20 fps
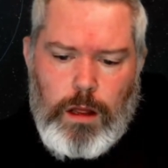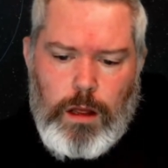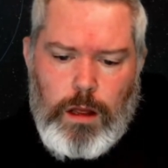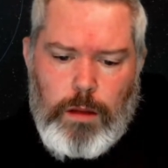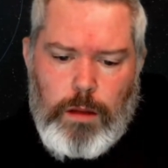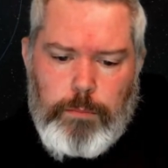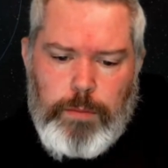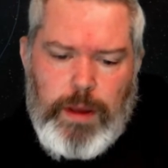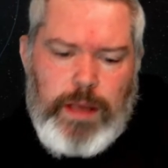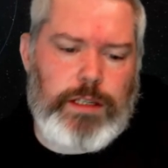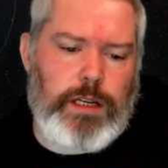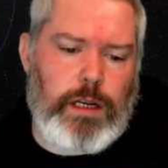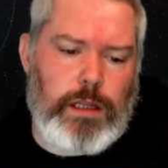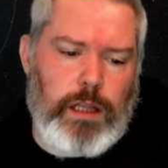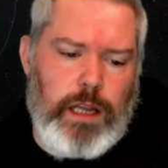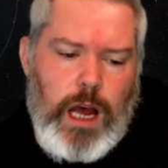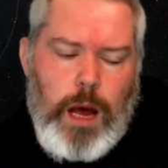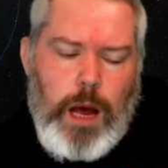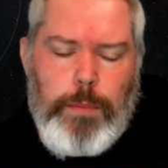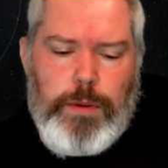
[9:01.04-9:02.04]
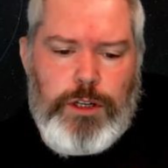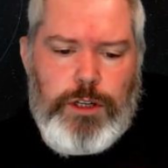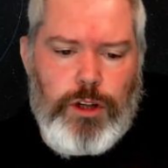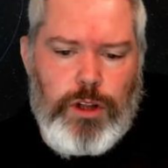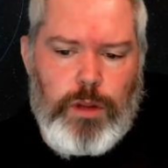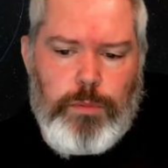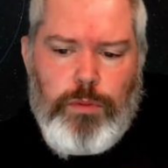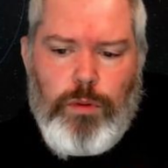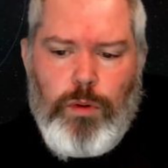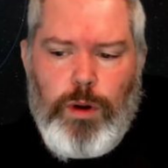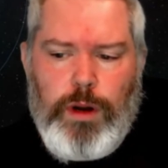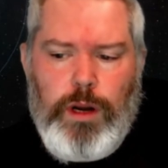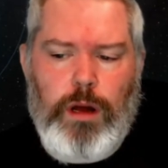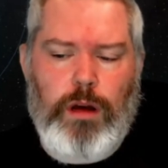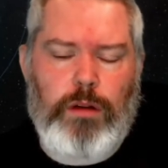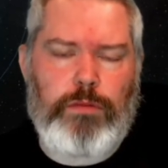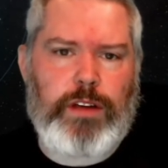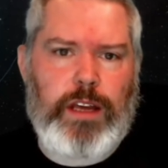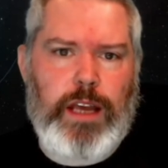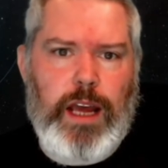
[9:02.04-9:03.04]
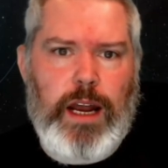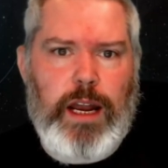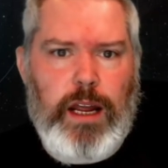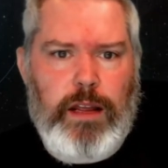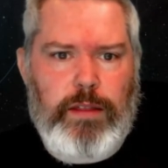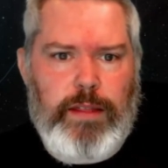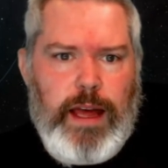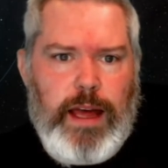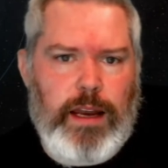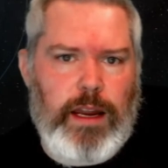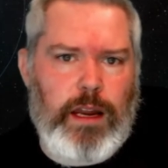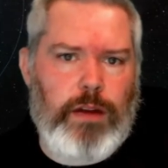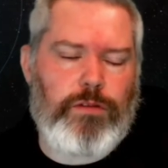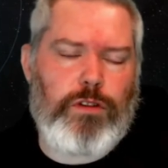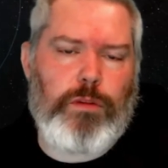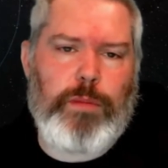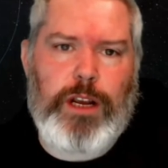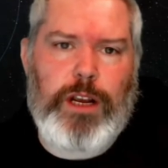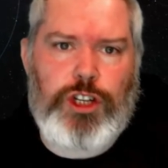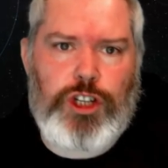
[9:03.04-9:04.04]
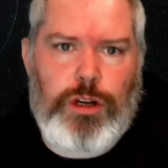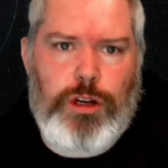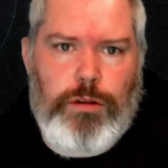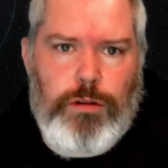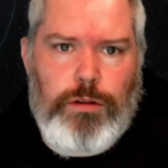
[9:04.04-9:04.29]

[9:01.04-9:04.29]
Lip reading: Basically, up until the point of getting that information